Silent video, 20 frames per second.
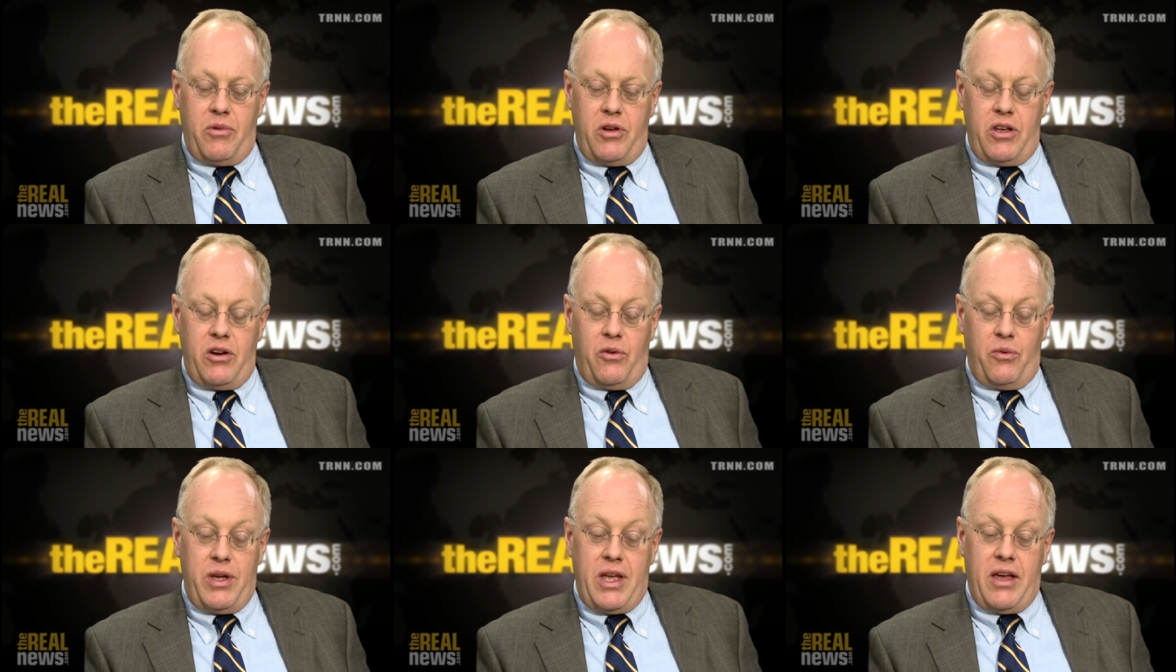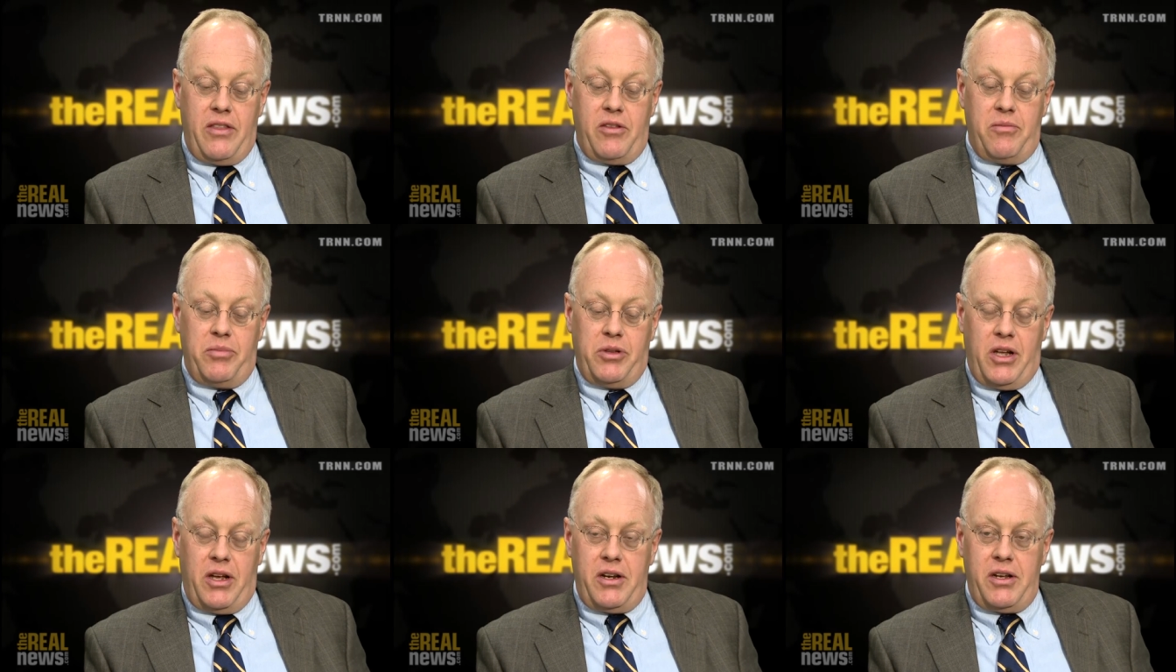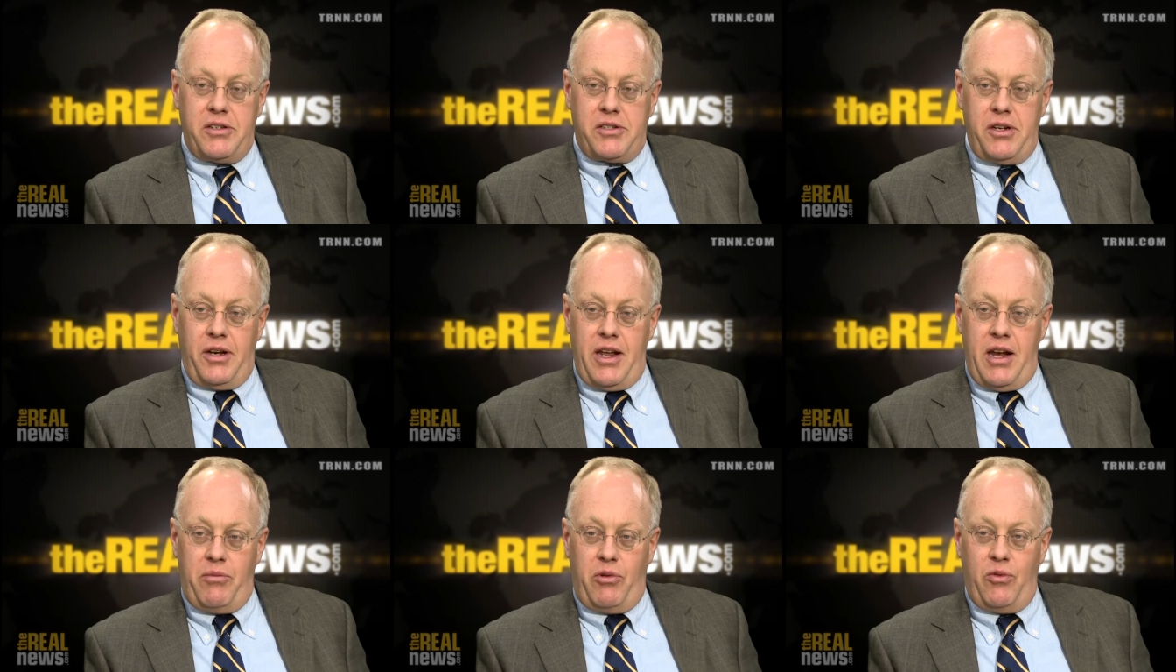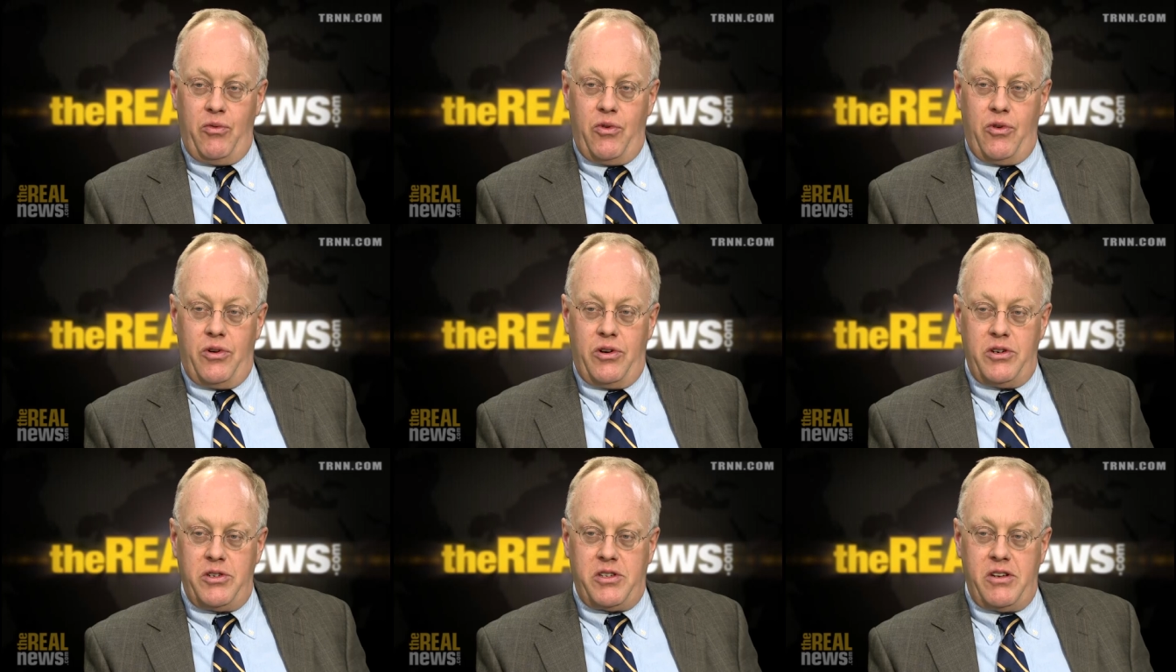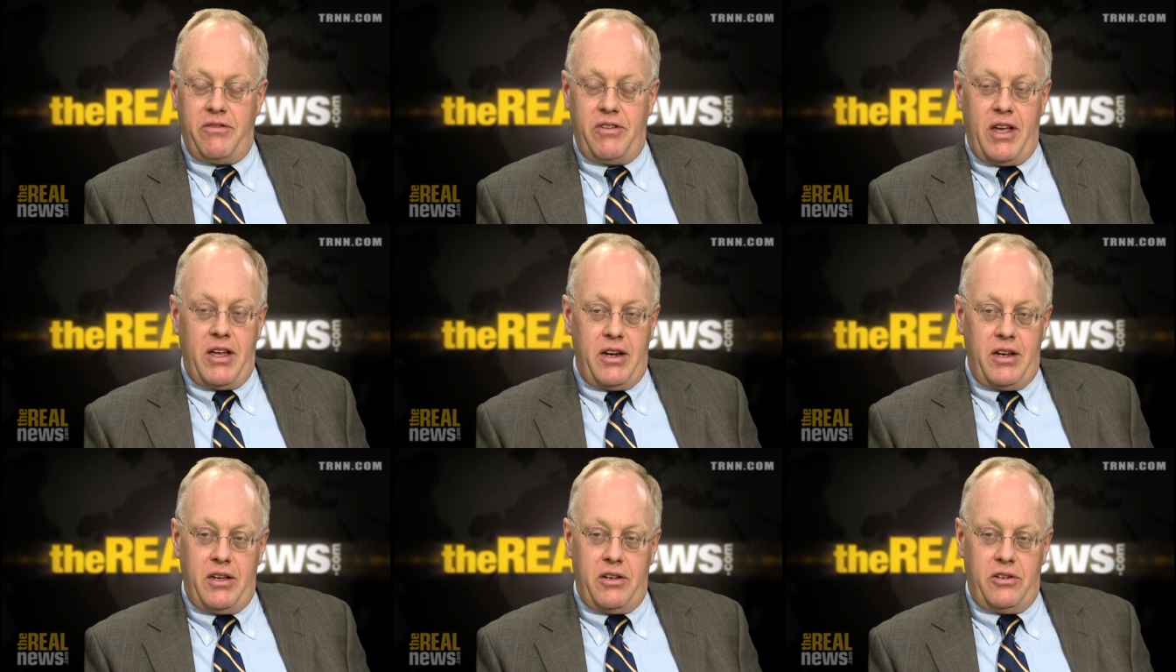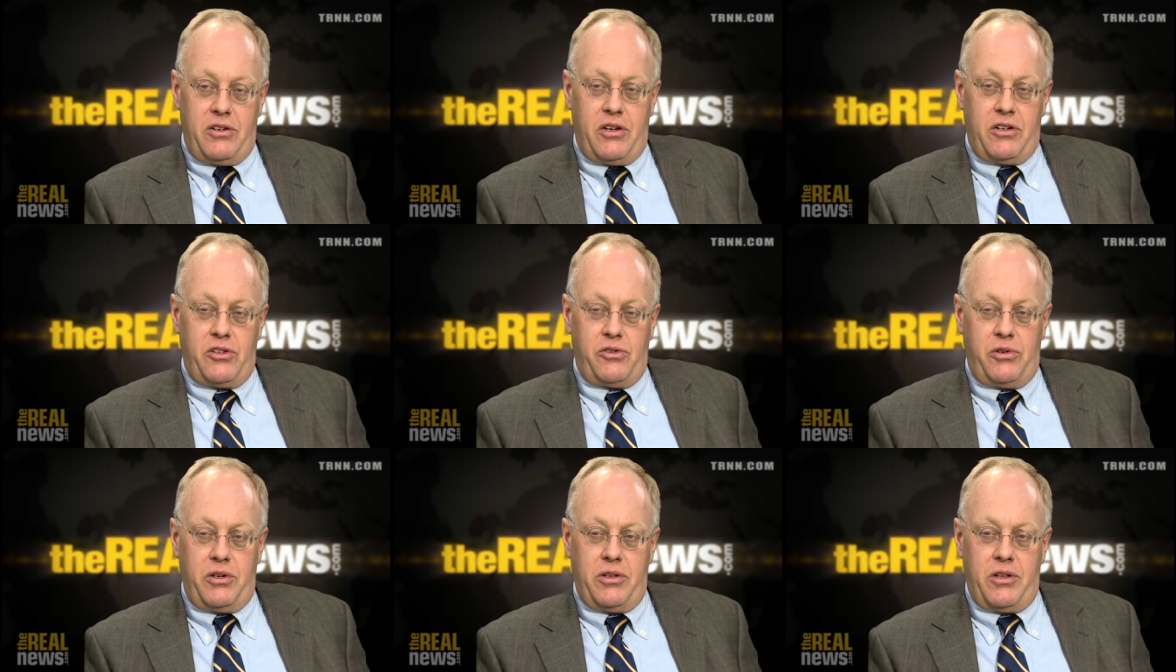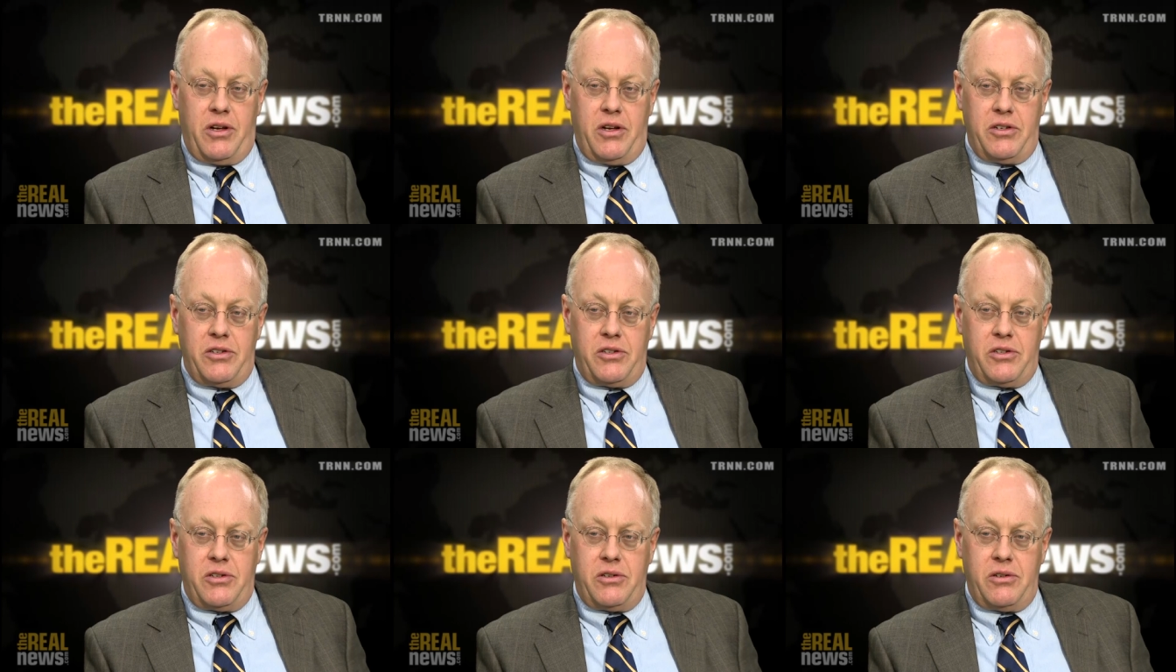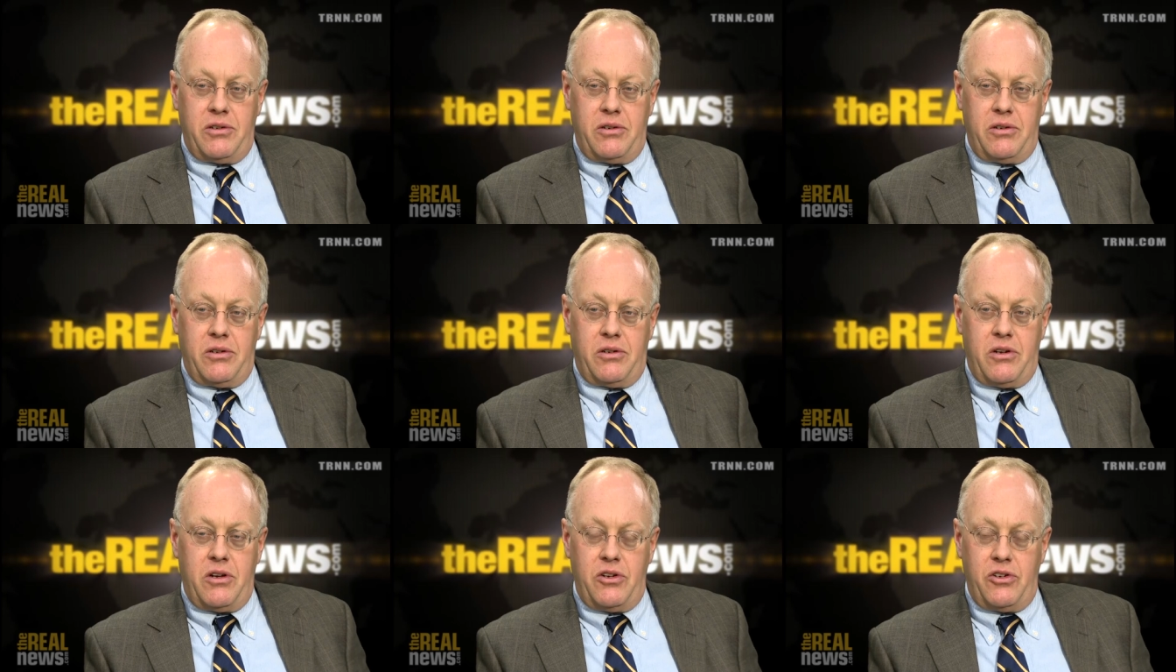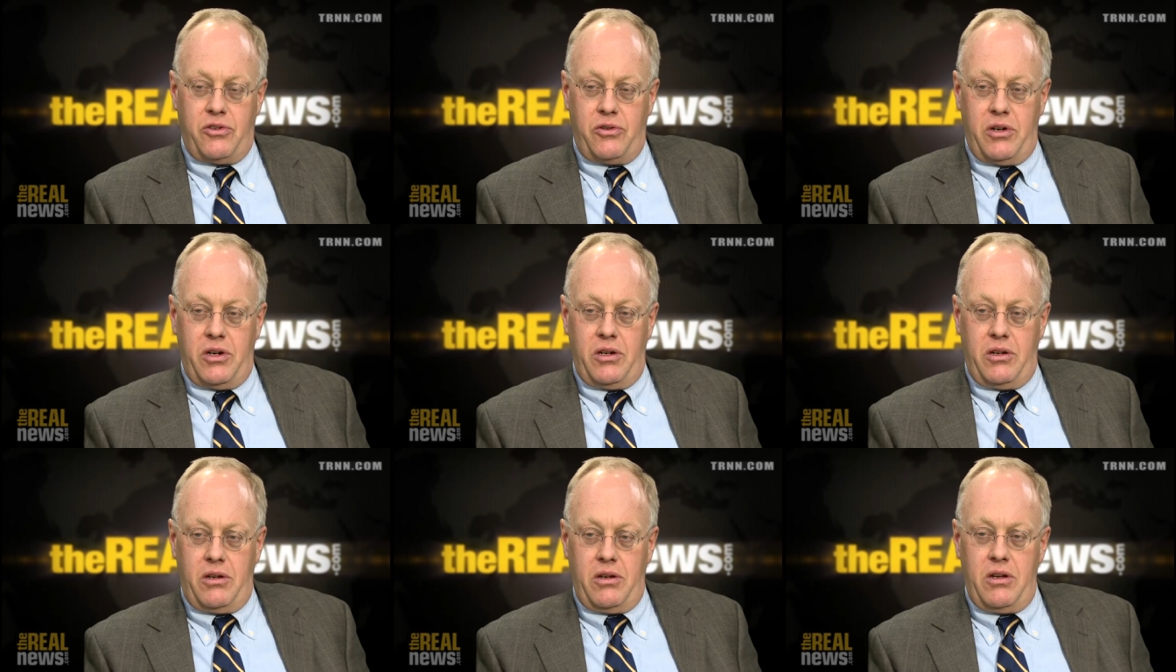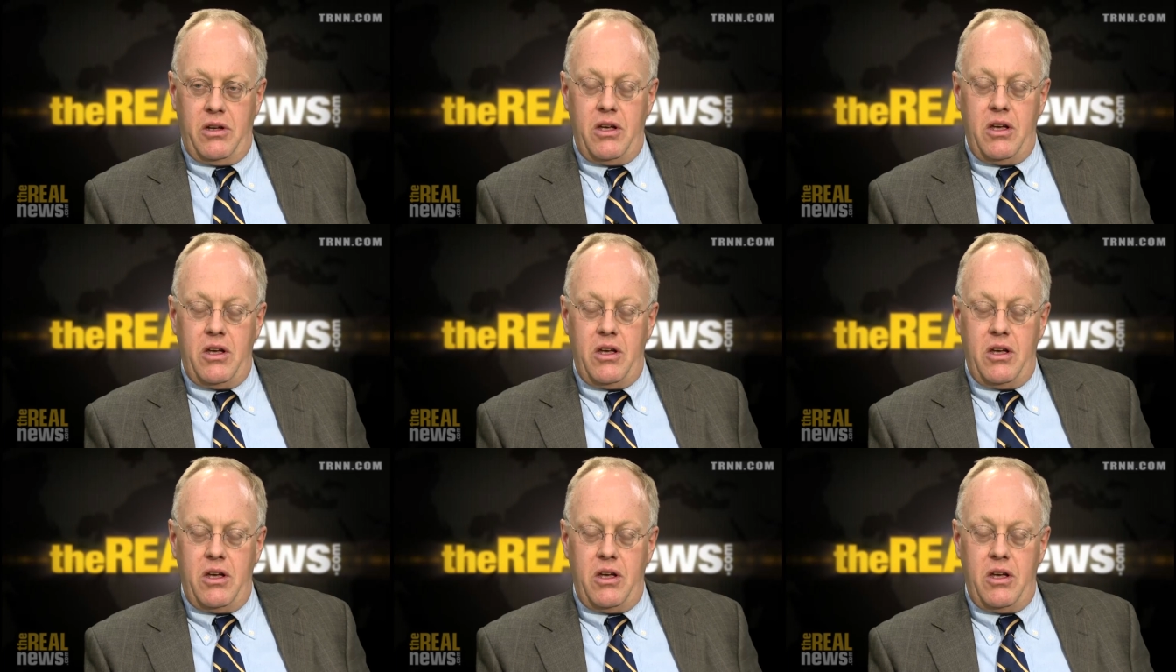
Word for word: you know, we had the bloodiest labor wars of any industrialized country.